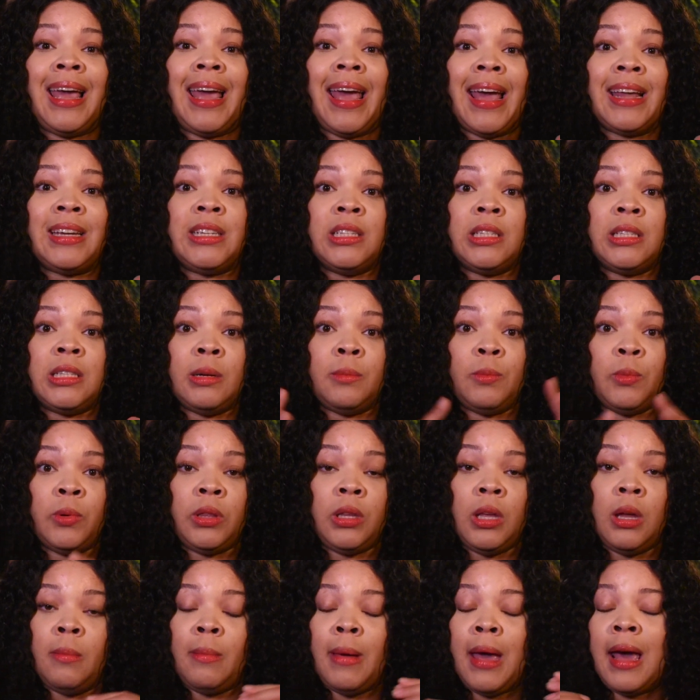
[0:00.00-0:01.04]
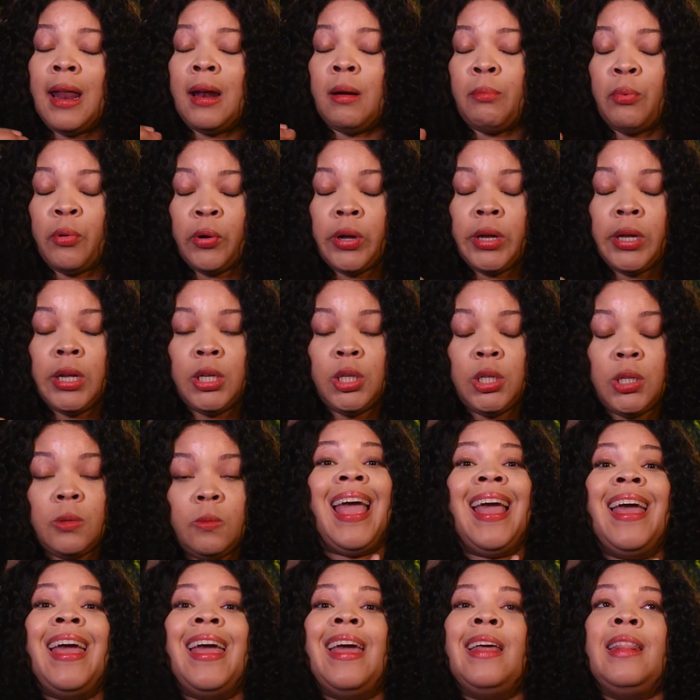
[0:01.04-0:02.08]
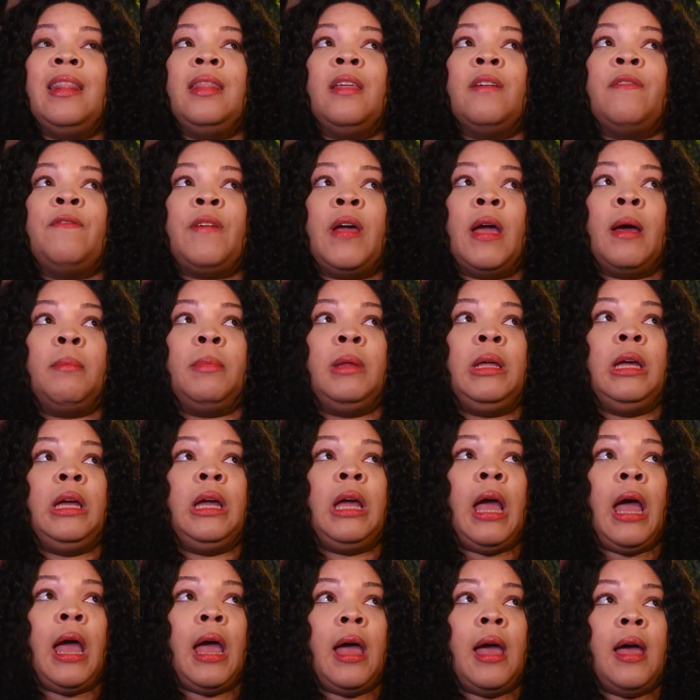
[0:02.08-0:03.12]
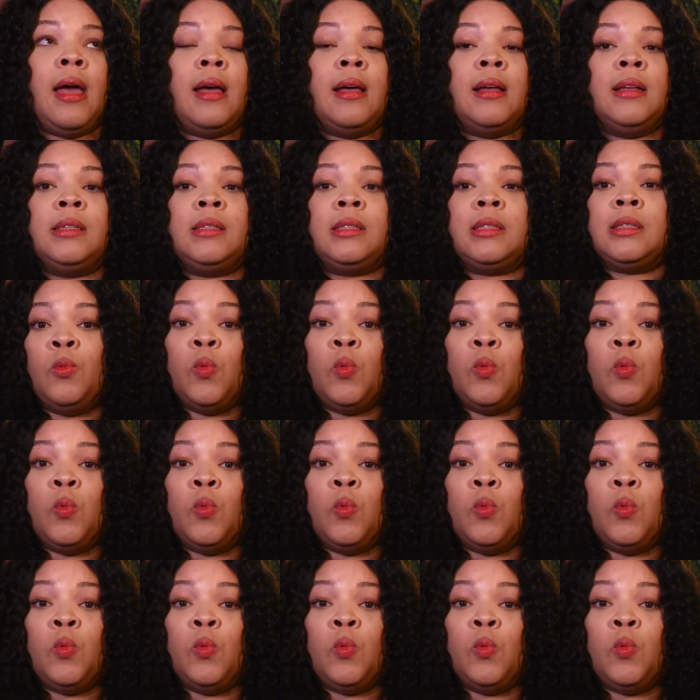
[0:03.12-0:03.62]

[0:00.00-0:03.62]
catches up with them at a bridge, and the family has